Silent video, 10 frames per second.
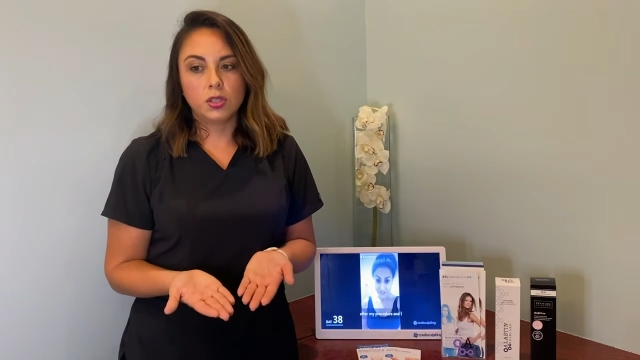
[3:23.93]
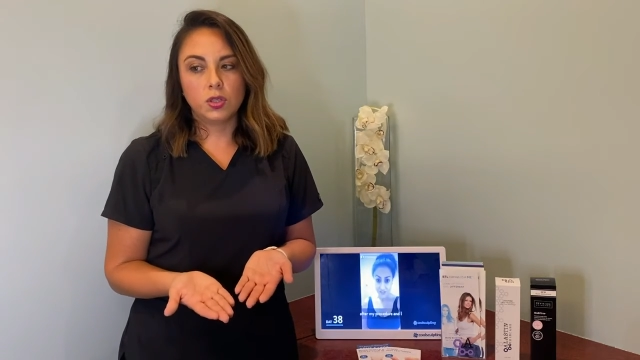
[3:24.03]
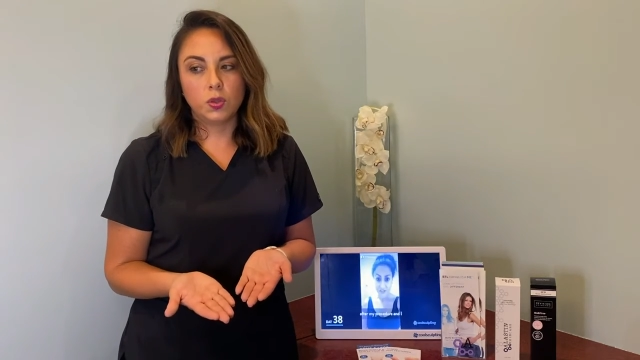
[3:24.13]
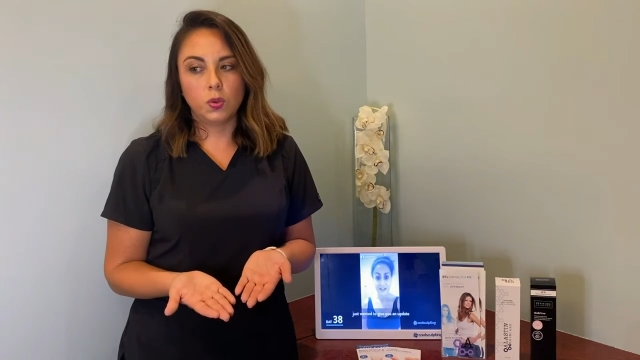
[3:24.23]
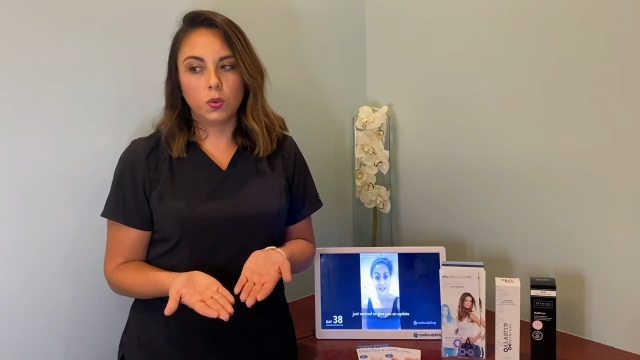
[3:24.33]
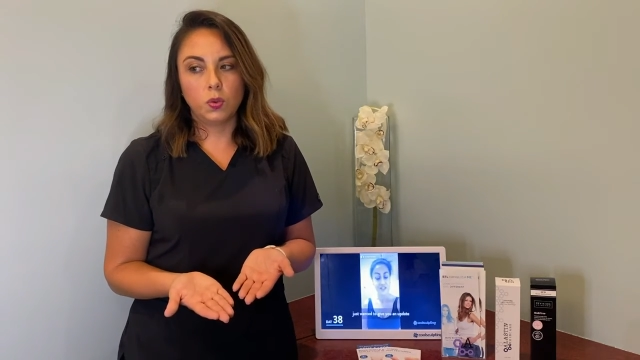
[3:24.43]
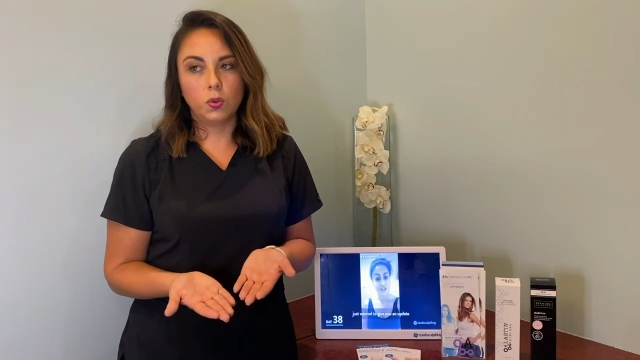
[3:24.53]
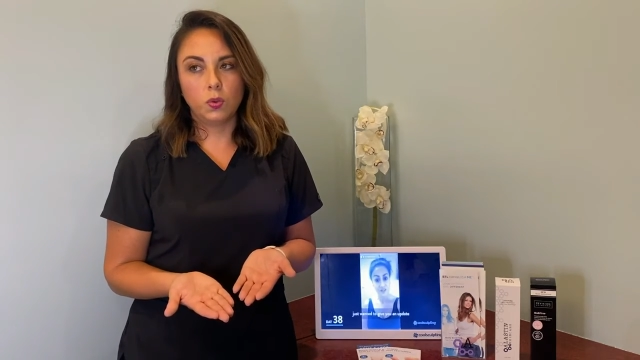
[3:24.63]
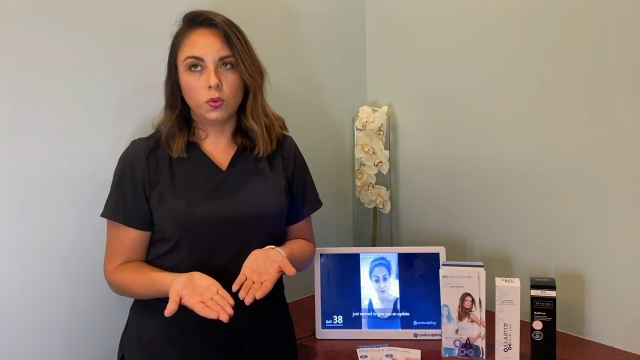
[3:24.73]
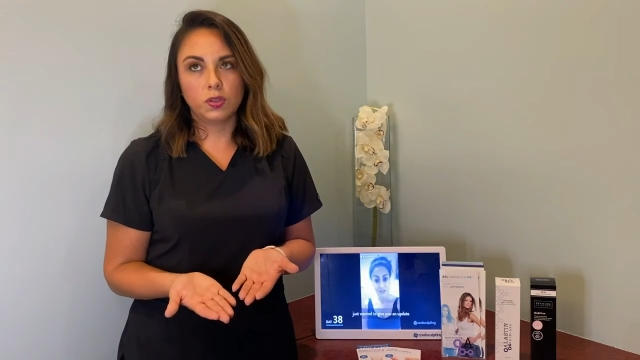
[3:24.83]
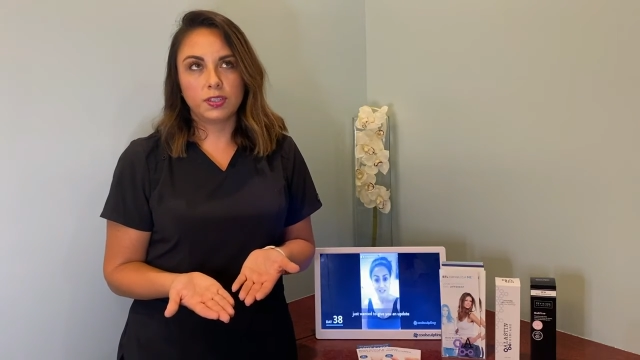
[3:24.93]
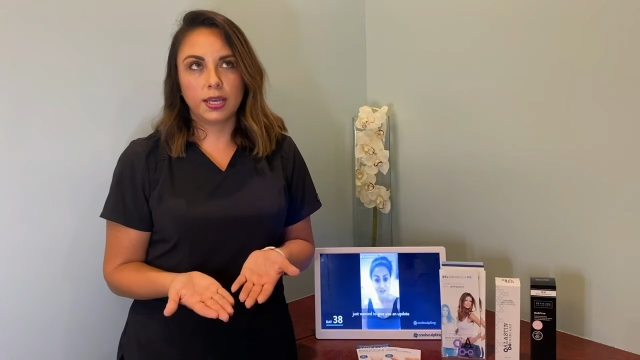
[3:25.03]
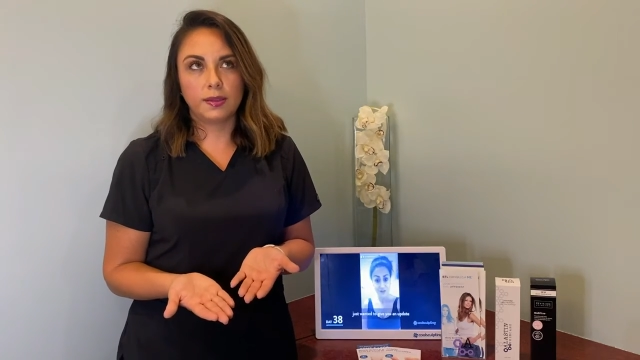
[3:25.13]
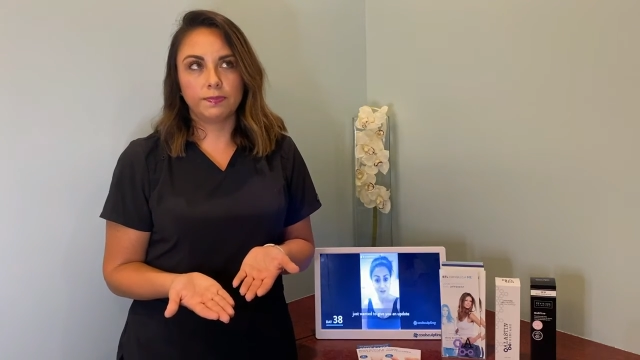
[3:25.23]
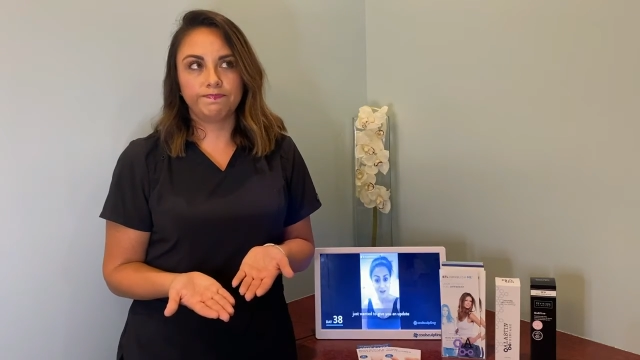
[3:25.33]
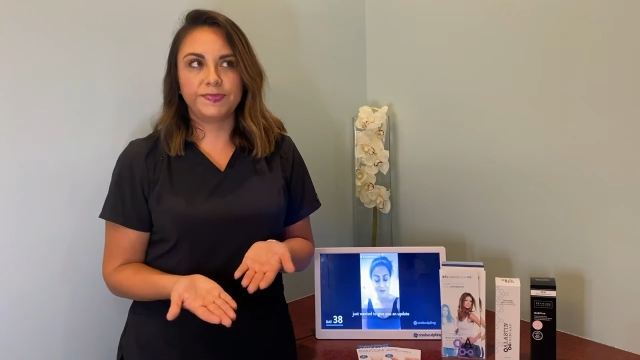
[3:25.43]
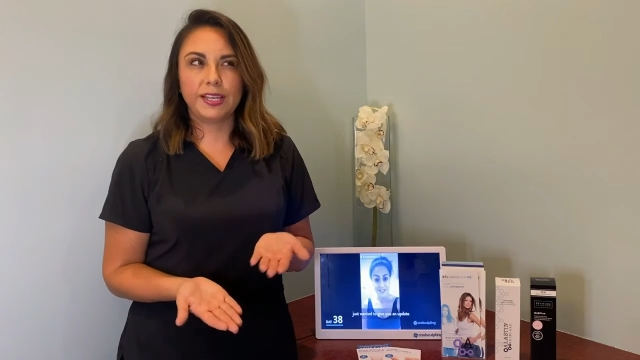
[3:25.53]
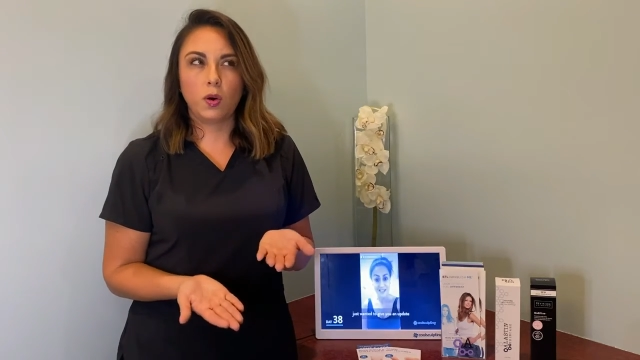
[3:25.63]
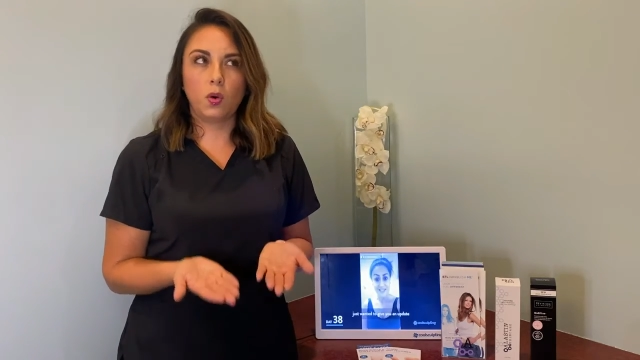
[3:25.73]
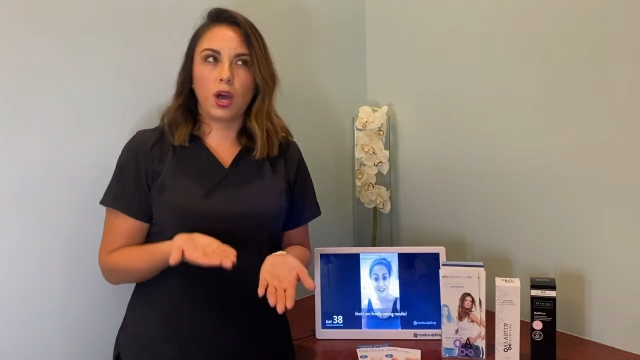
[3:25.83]
to say,
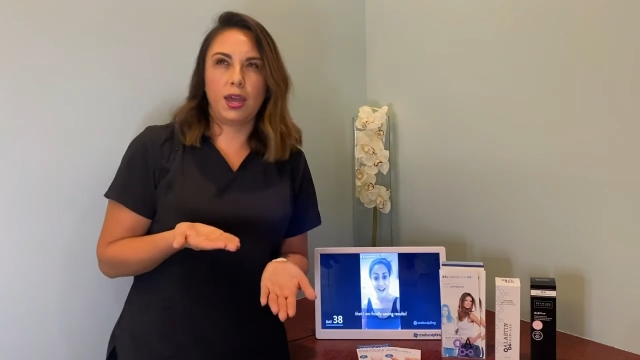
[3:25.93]
say, oh,